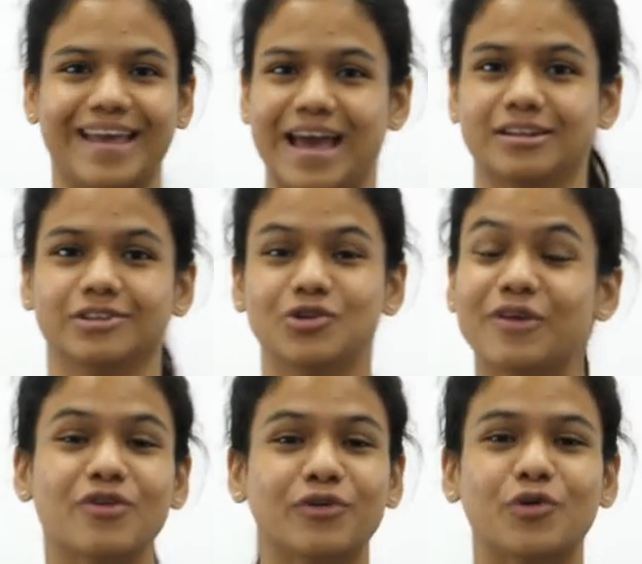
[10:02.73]
again,
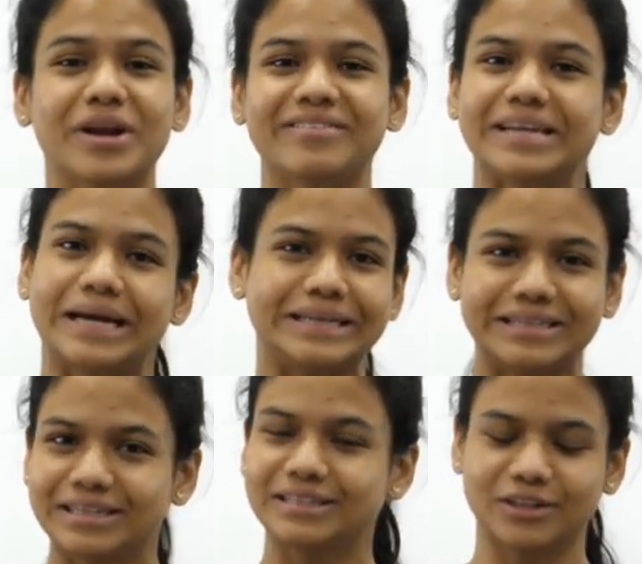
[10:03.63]
if you don't have any
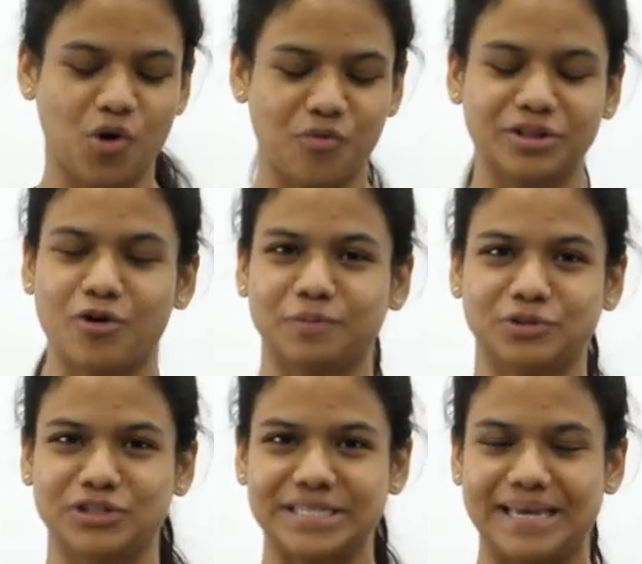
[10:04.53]
idea, go with the
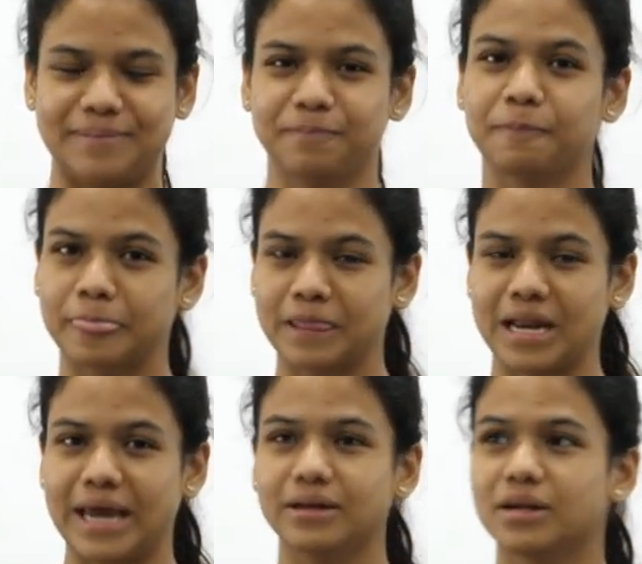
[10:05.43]
option C,
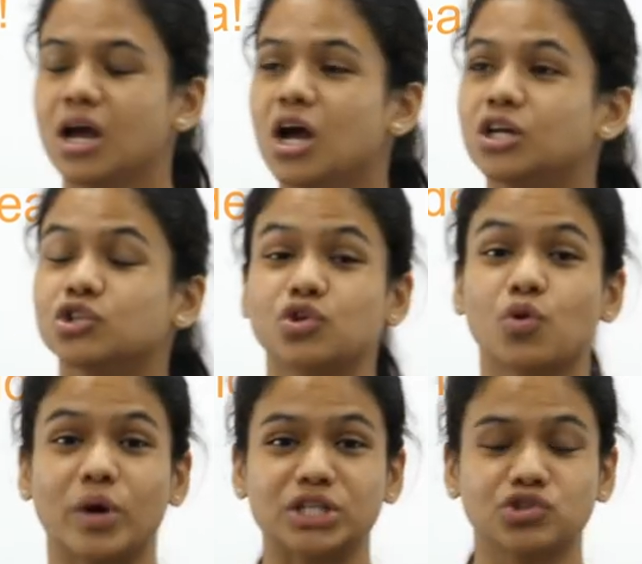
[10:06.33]
right? So the
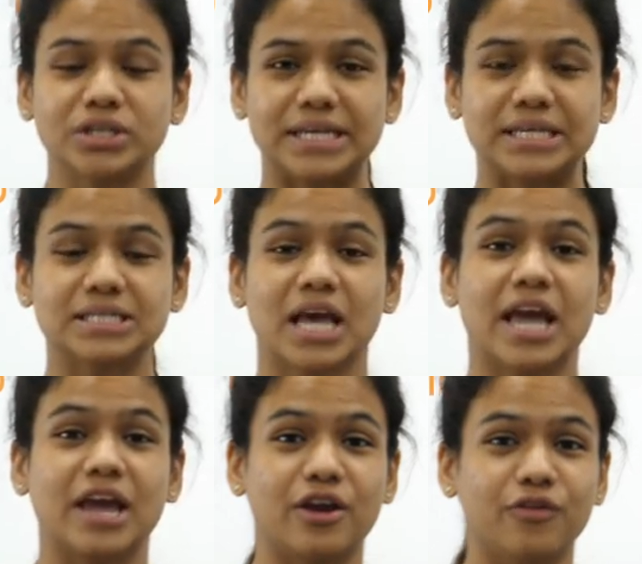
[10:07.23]
question is,
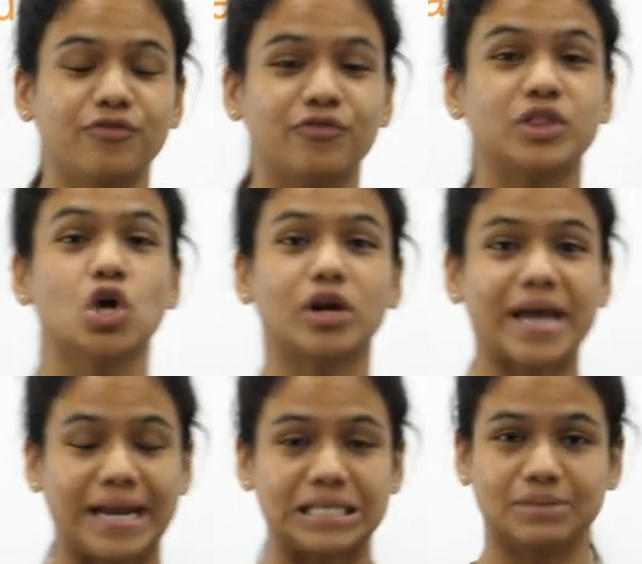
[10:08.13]
if the
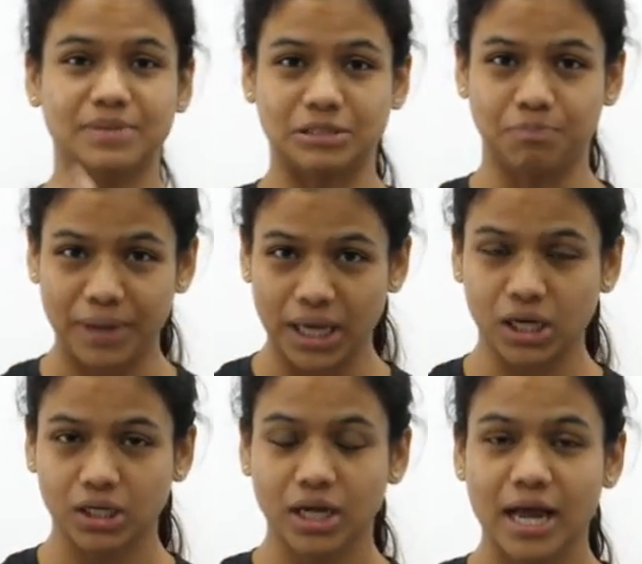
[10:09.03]
organism is
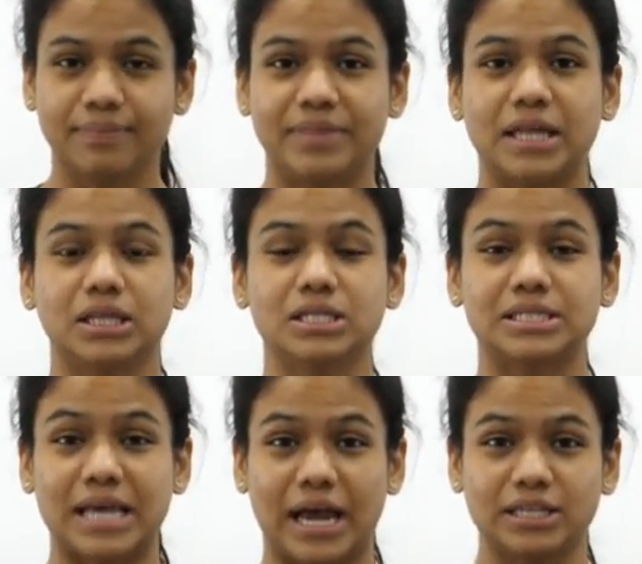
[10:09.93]
big, then the
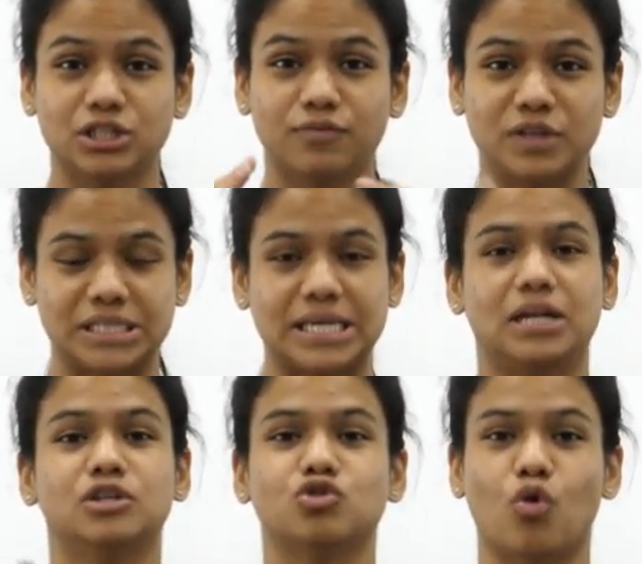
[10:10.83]
size of the
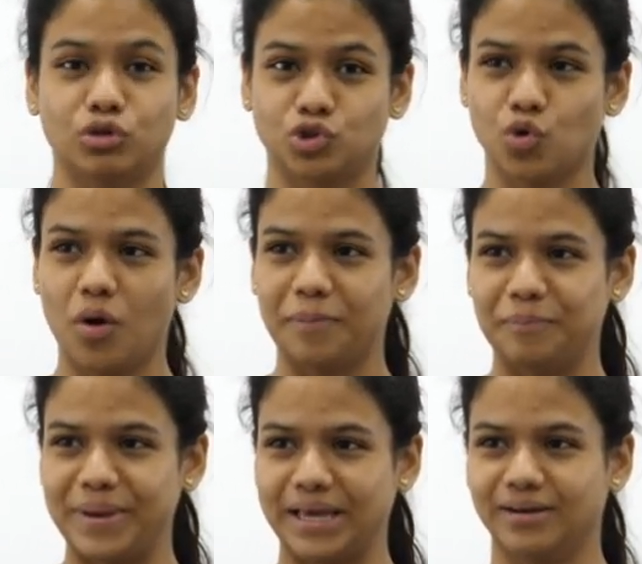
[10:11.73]
cell is also
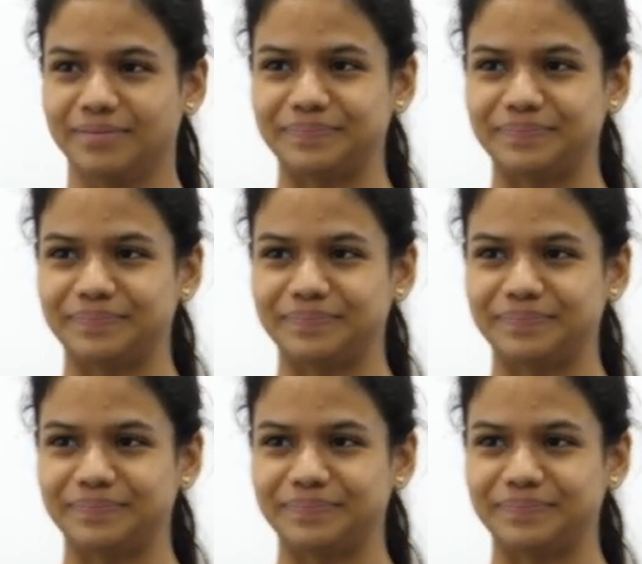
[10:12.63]
big.